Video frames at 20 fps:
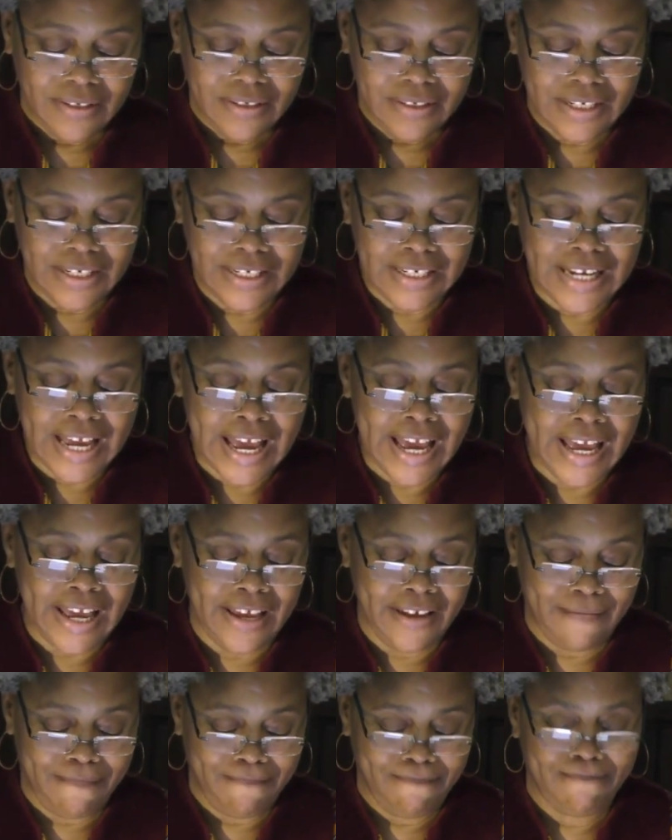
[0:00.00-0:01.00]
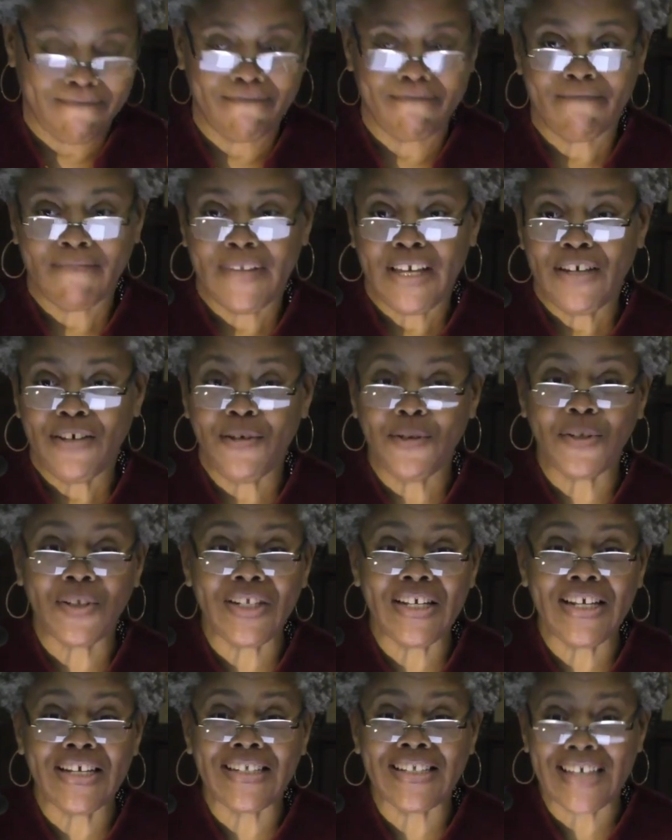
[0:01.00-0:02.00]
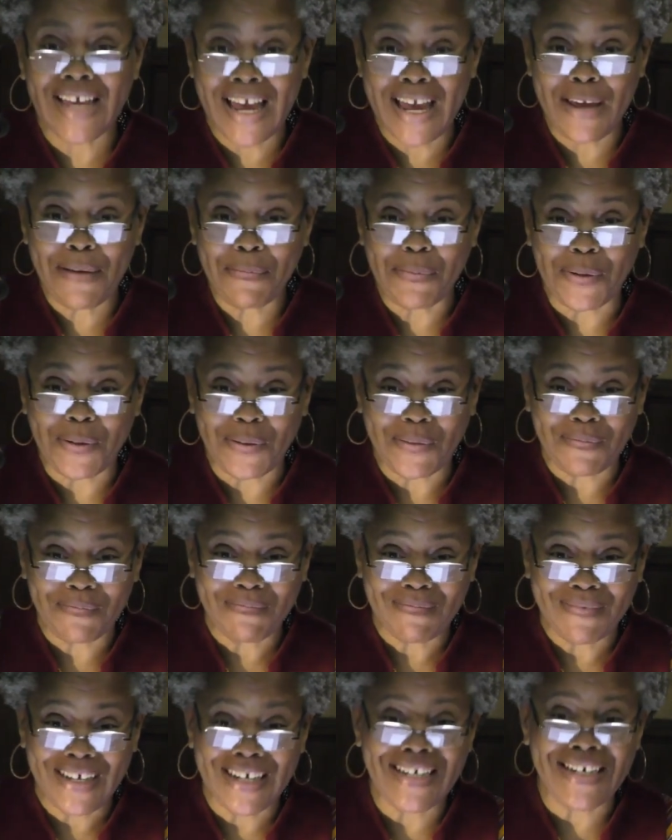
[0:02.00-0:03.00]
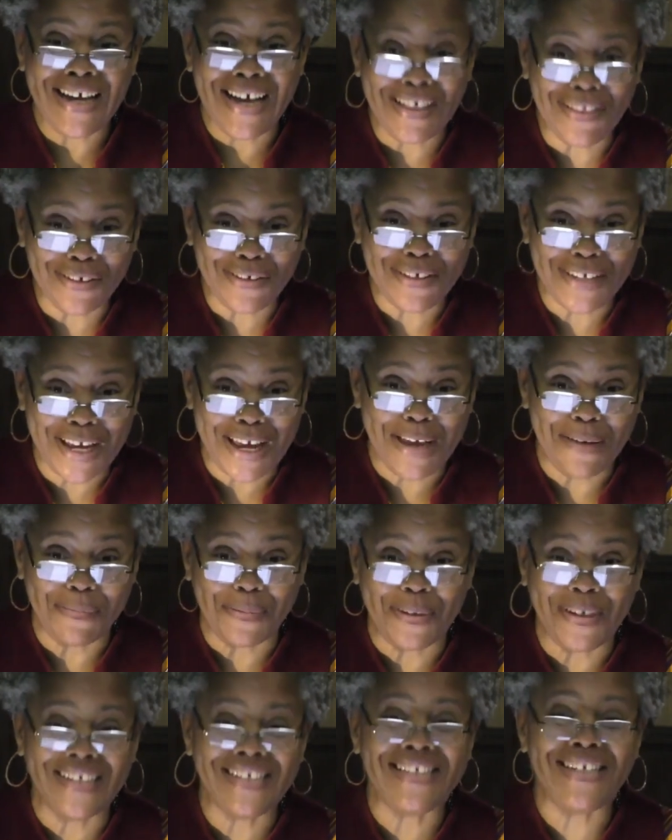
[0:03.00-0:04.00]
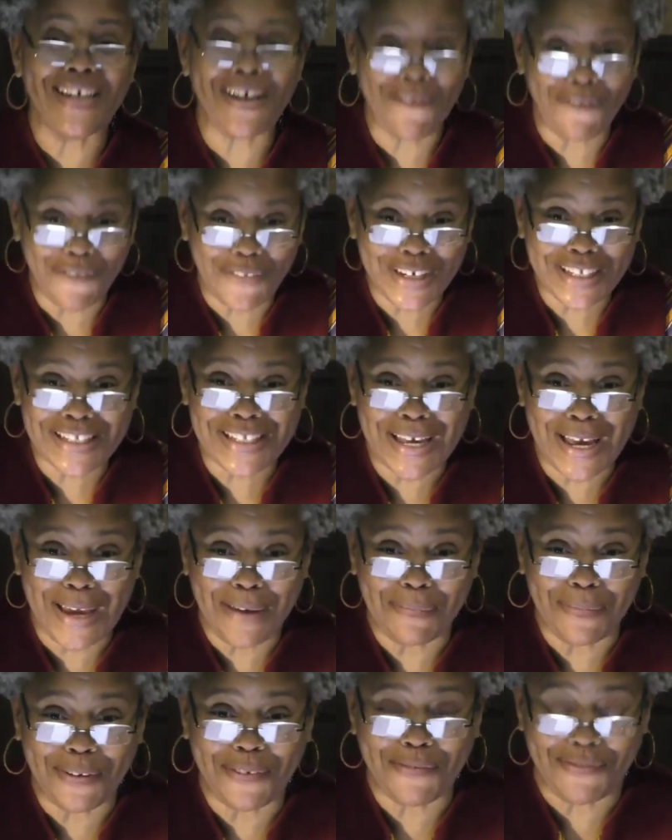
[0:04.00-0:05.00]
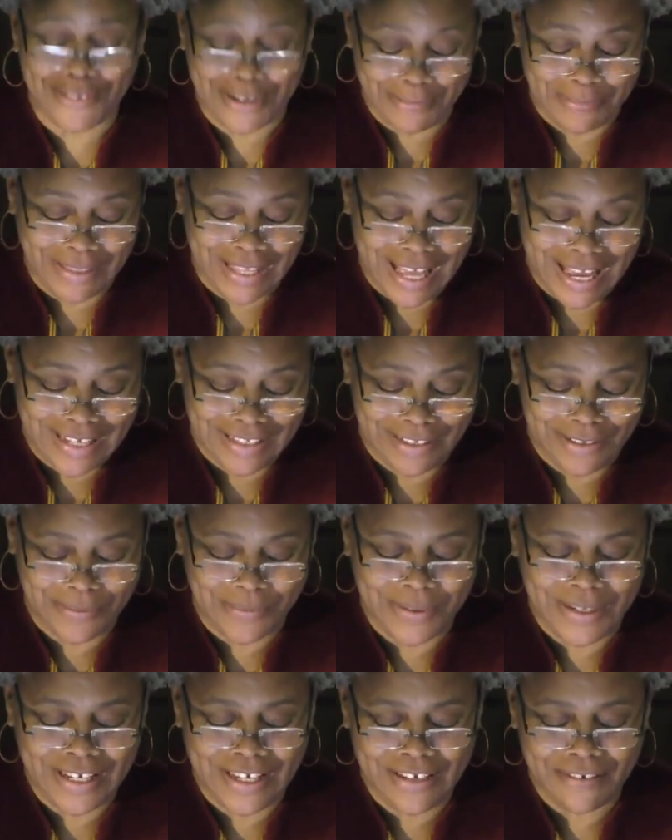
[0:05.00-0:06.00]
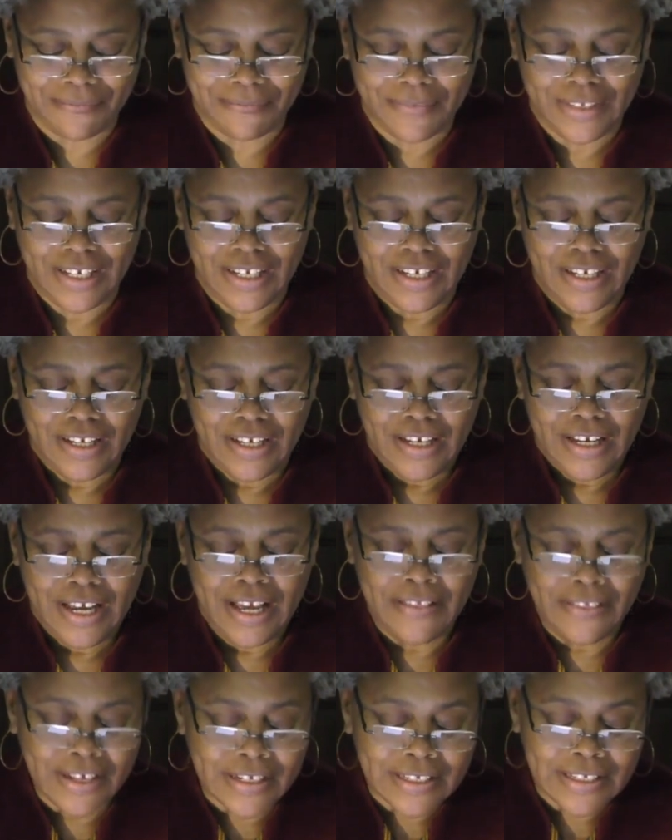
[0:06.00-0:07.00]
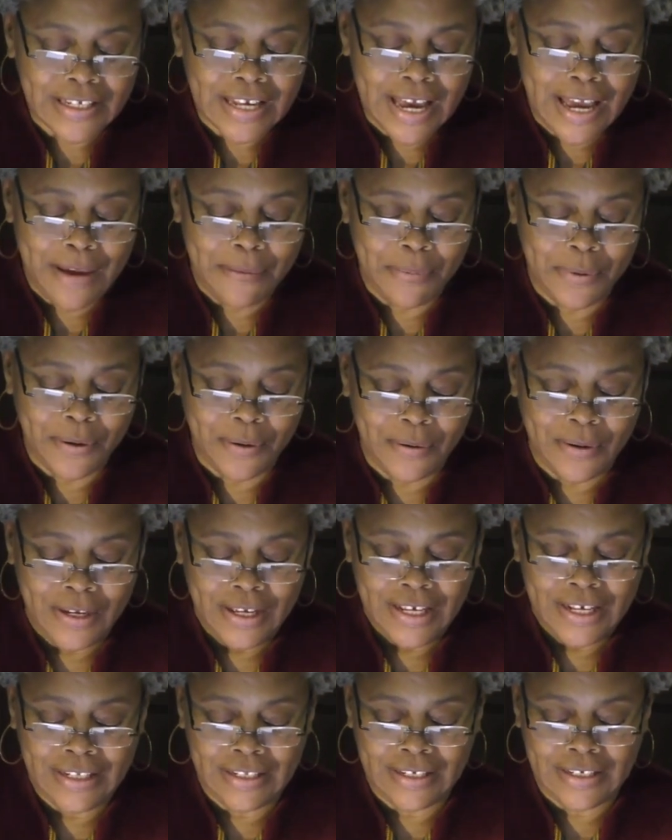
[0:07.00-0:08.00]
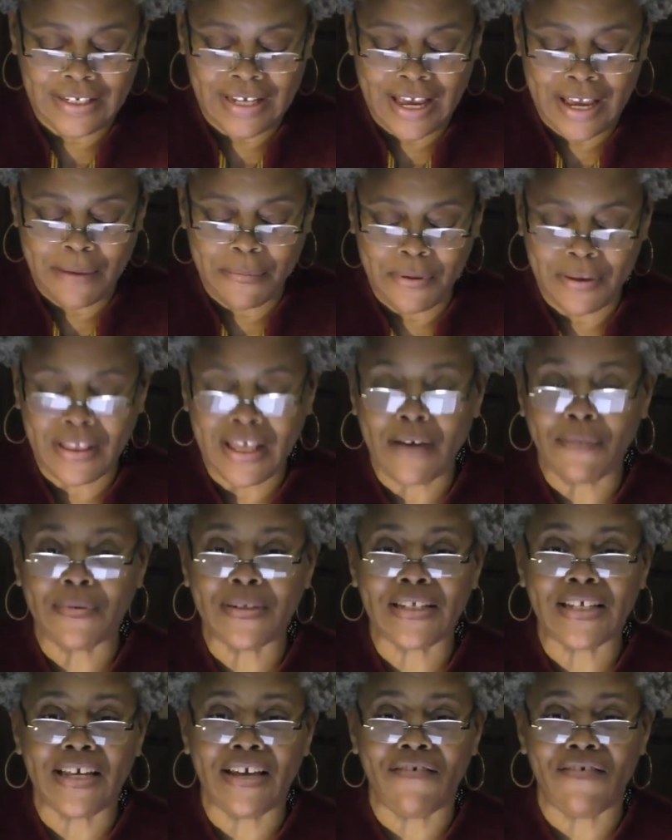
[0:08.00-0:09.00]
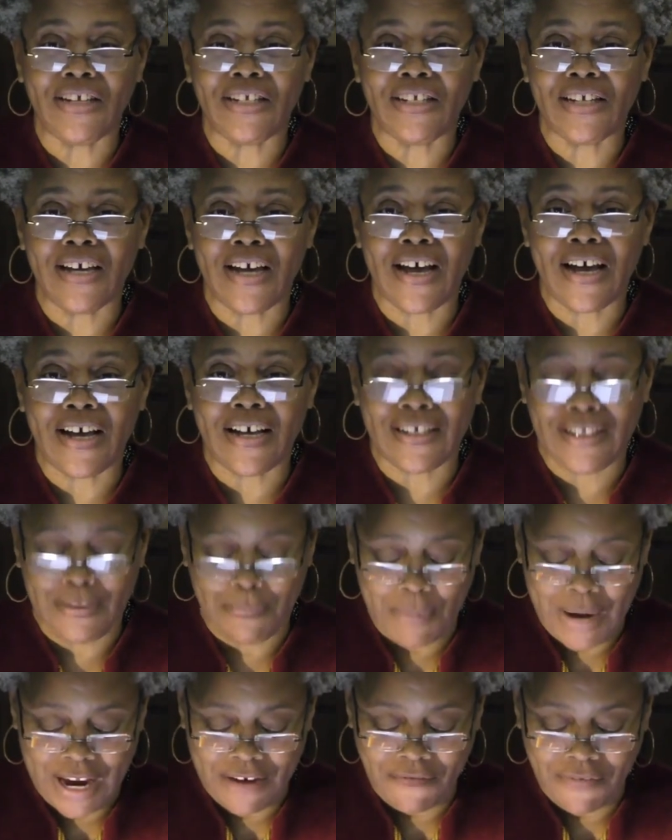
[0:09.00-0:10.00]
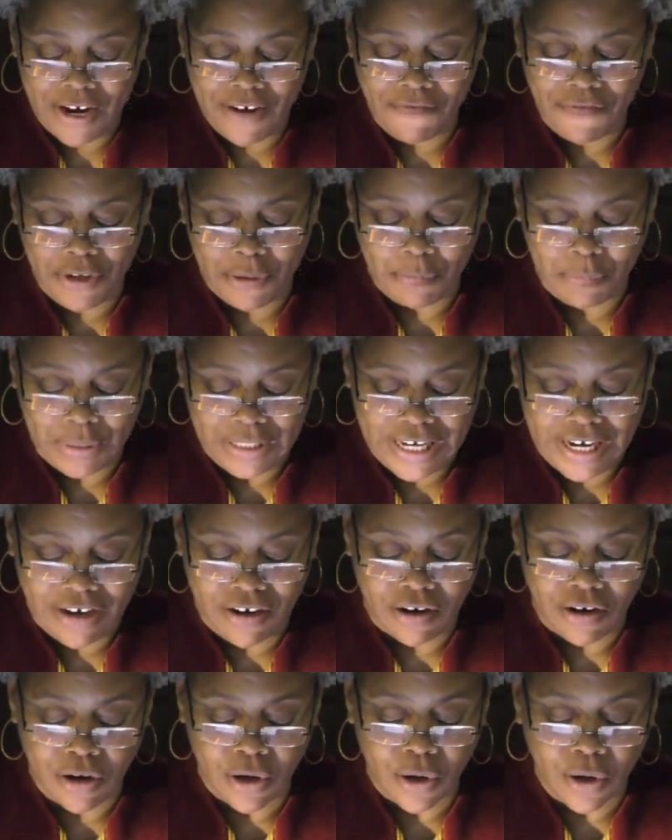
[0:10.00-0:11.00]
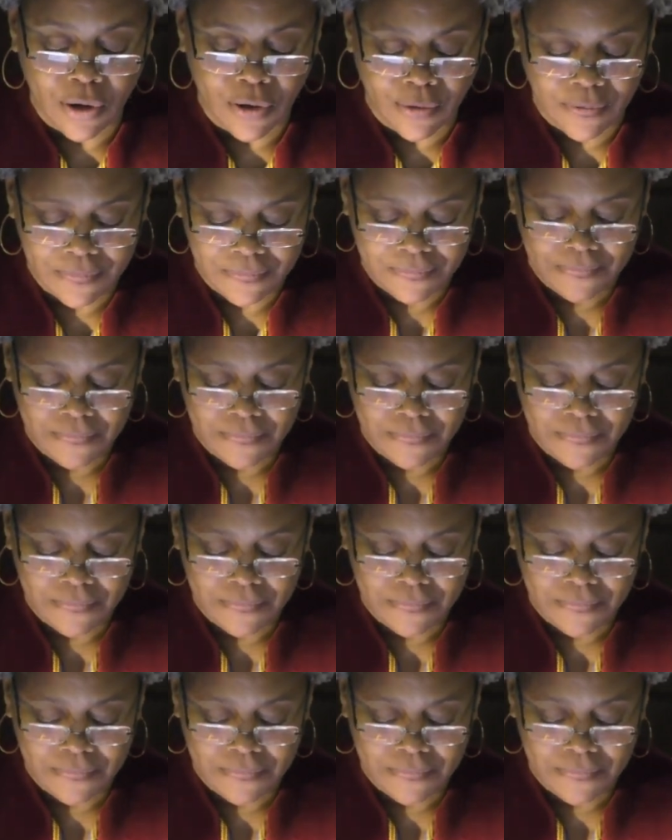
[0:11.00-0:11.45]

Today, you see a table, another table, a different table from last week. And this table is a table that was given to us by Reverend Blair Hall.